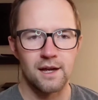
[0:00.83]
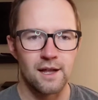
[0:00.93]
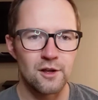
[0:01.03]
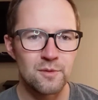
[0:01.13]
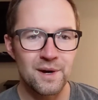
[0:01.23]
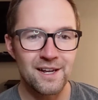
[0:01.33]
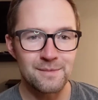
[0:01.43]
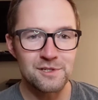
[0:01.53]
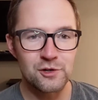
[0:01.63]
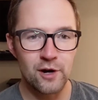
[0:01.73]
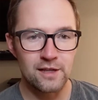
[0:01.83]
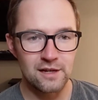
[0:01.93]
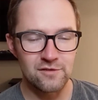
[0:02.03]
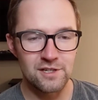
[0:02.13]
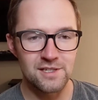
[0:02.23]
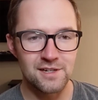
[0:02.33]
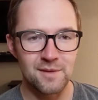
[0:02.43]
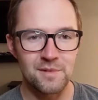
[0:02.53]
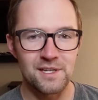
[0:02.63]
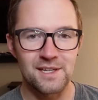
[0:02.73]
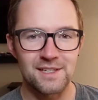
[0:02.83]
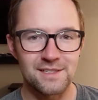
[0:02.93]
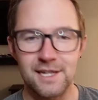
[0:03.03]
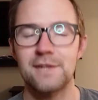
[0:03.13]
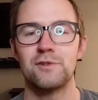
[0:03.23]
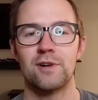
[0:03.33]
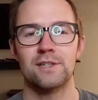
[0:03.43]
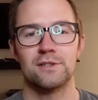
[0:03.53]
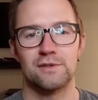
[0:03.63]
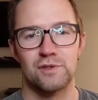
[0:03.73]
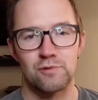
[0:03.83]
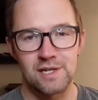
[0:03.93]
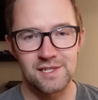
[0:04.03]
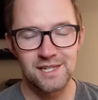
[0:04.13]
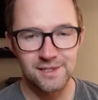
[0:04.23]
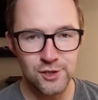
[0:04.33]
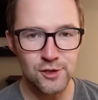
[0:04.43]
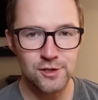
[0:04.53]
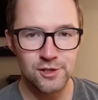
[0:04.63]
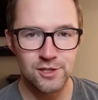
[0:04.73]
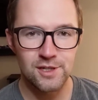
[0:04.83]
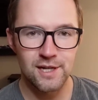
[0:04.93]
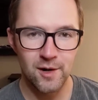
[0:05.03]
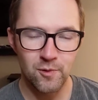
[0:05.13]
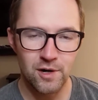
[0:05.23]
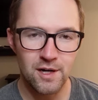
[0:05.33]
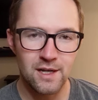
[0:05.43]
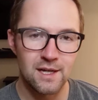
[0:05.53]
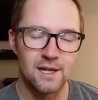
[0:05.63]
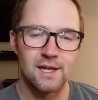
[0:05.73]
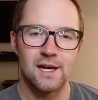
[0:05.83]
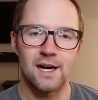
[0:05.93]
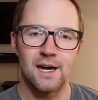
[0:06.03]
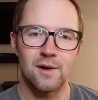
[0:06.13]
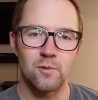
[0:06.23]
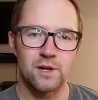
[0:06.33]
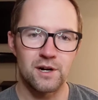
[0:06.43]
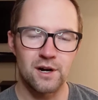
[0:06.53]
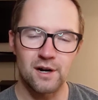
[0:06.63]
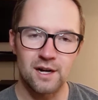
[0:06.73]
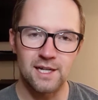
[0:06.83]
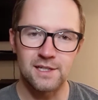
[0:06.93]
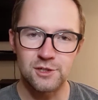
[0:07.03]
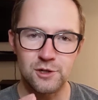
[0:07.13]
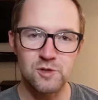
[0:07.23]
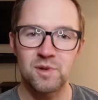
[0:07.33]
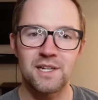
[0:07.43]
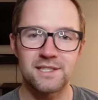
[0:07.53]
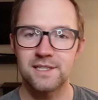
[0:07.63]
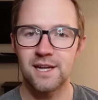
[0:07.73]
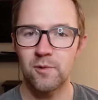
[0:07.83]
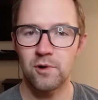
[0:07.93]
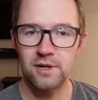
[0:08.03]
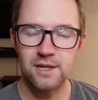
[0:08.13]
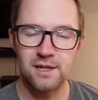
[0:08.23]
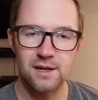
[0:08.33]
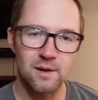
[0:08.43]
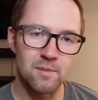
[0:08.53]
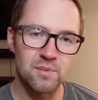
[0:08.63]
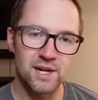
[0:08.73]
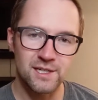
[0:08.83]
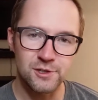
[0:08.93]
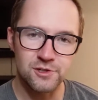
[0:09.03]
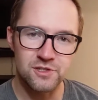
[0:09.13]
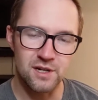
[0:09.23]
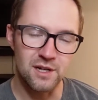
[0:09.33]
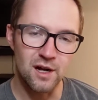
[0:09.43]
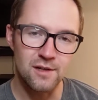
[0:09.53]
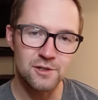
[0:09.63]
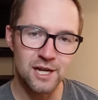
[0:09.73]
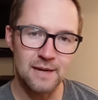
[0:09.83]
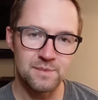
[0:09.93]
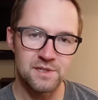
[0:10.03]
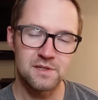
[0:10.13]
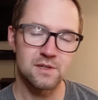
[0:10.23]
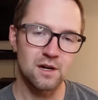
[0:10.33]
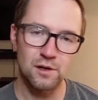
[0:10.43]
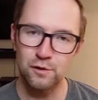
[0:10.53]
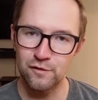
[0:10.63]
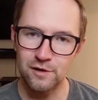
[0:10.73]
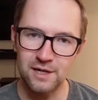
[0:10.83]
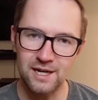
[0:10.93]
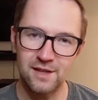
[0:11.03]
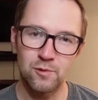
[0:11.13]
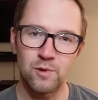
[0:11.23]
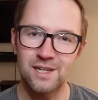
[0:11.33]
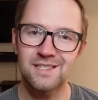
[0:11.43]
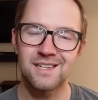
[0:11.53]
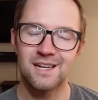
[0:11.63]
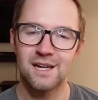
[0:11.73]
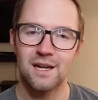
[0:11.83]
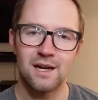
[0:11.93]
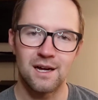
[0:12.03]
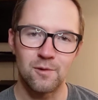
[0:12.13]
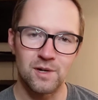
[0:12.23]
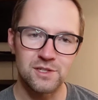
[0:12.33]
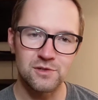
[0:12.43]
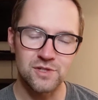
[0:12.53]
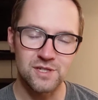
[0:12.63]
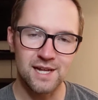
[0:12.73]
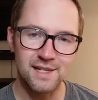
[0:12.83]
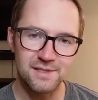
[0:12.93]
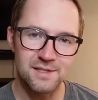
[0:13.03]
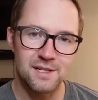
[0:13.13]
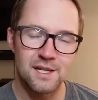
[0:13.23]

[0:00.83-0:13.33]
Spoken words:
Hello, my name is Craig Lovelace, and I'm the Executive Director of the Resonate Church Network. We are a church planting network, planting churches on college campuses all over kind of the western states.